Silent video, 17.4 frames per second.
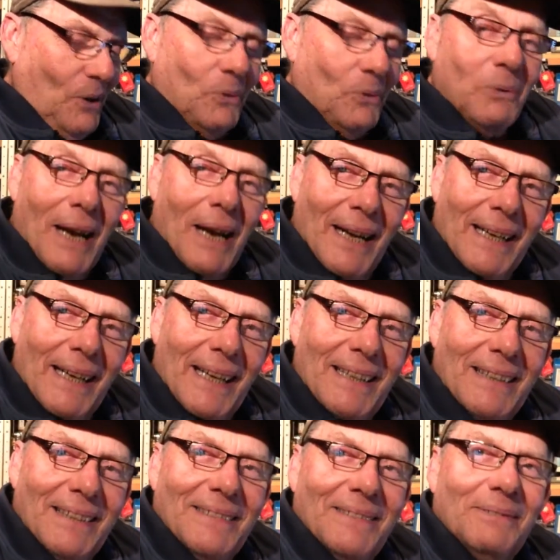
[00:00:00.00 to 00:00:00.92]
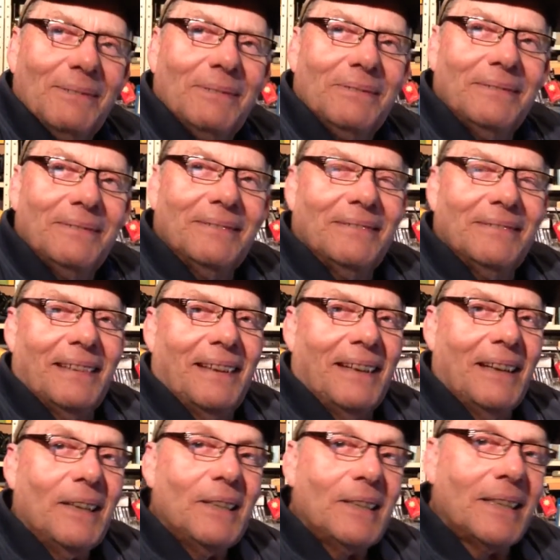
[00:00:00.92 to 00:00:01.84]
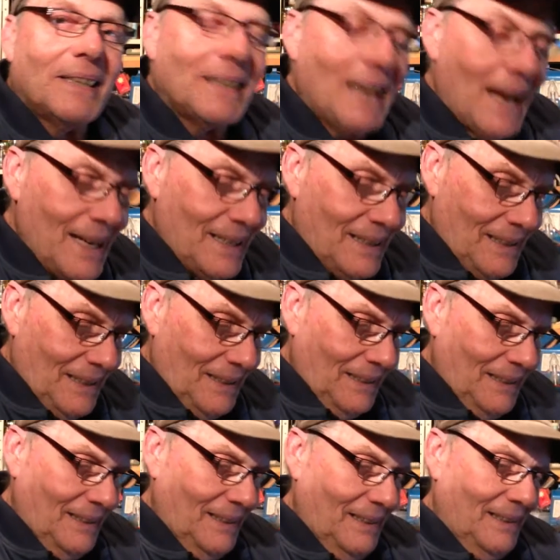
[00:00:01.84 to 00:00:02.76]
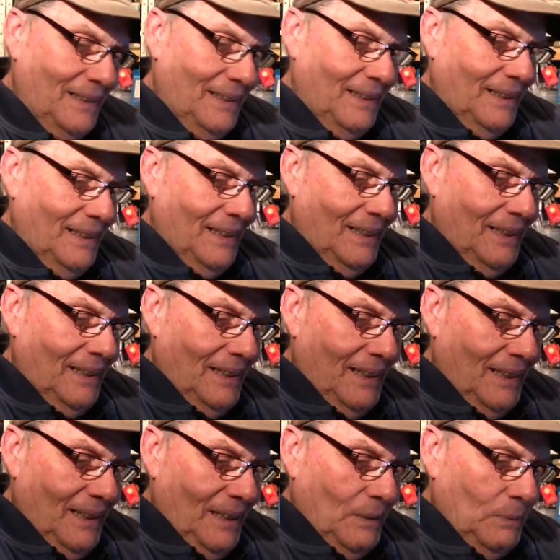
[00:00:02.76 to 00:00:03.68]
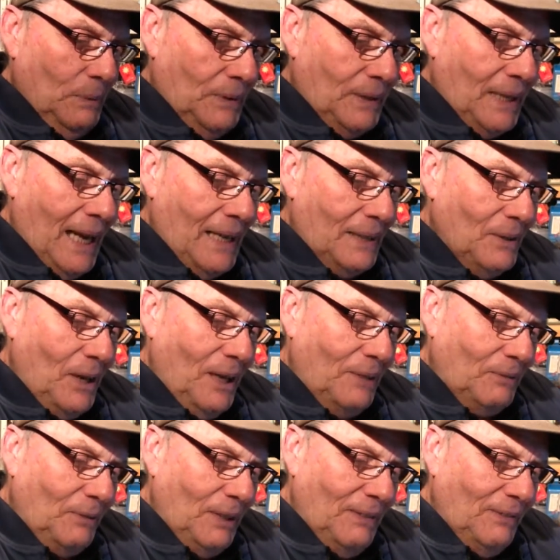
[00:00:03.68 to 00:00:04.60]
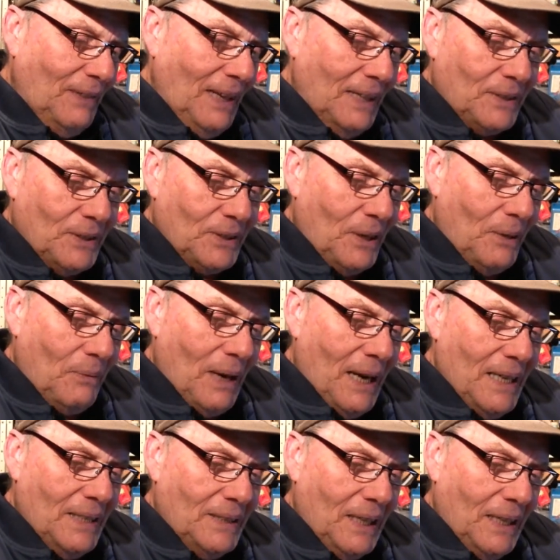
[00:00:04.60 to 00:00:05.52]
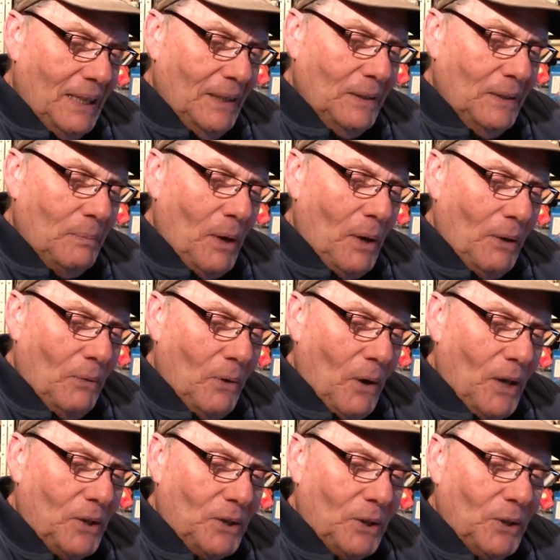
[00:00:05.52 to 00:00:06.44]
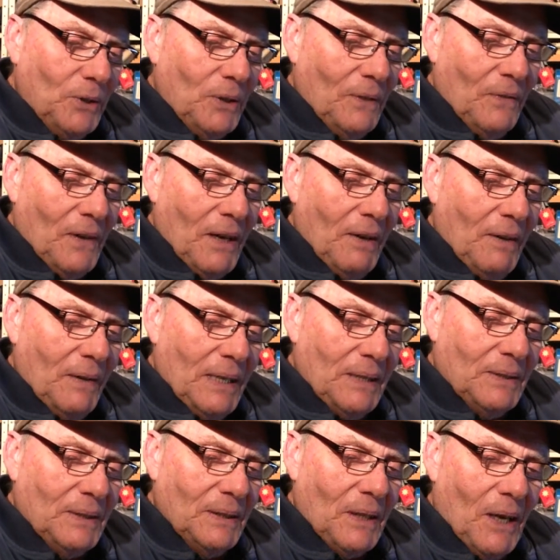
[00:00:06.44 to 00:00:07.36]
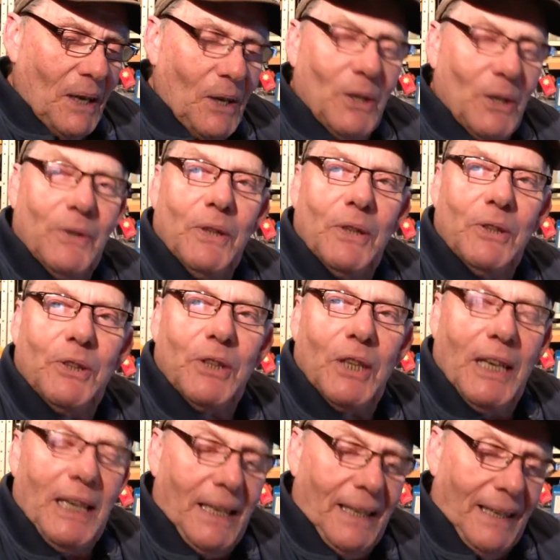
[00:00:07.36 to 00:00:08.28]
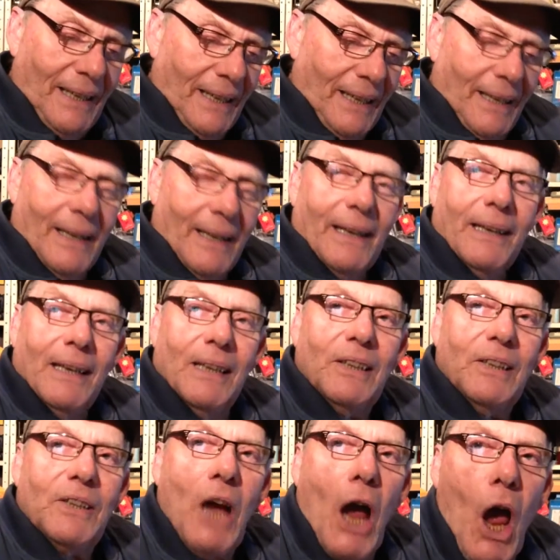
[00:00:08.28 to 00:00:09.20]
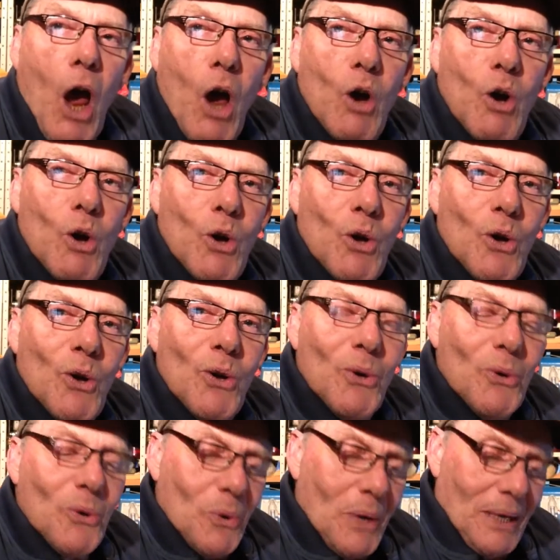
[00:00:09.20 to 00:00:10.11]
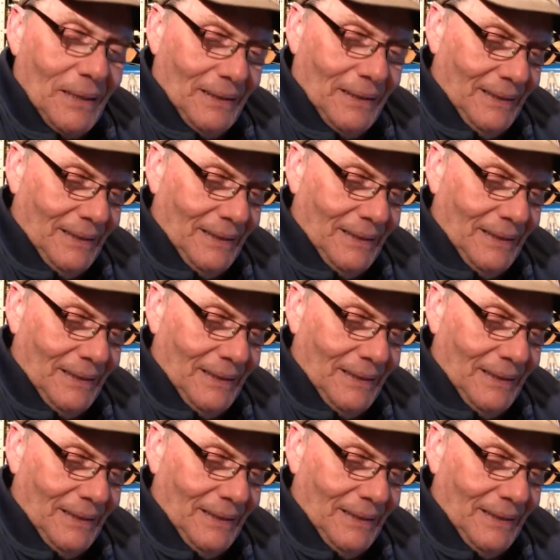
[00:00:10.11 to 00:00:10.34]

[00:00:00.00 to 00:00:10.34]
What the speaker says: Ready, set. With cat-like reflexes, I raised the heel of my right shoe the very instant I heard the G in go.